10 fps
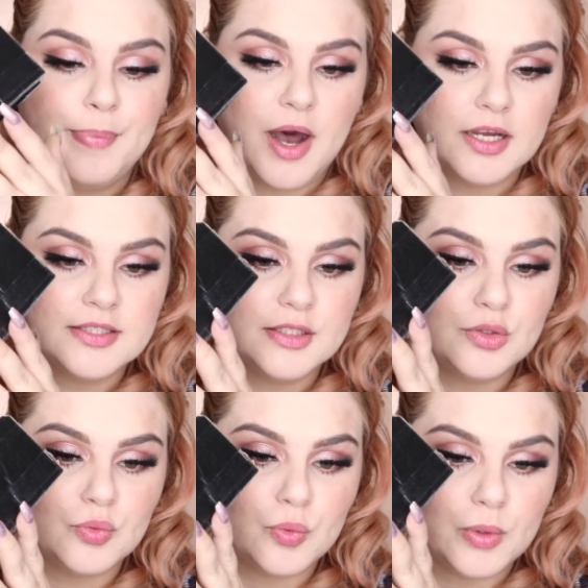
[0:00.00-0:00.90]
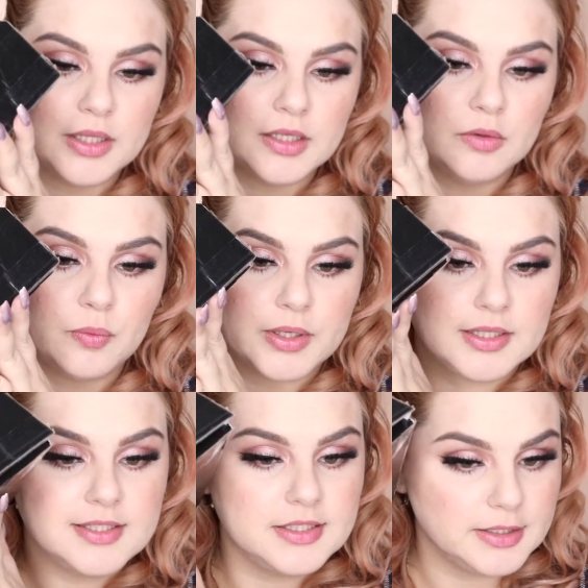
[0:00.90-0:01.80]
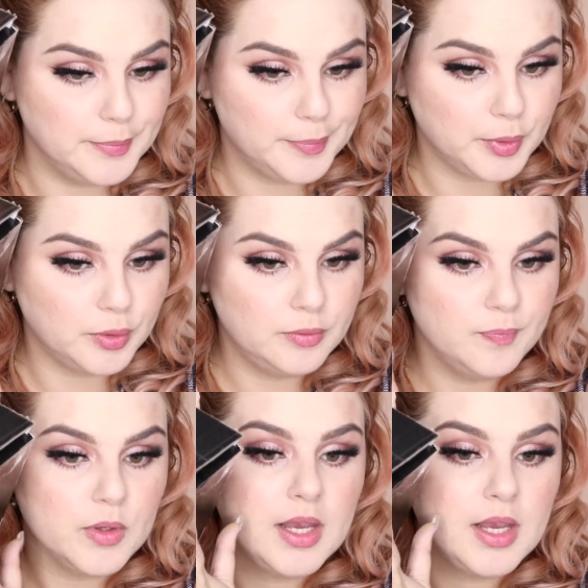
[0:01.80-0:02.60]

box is really simple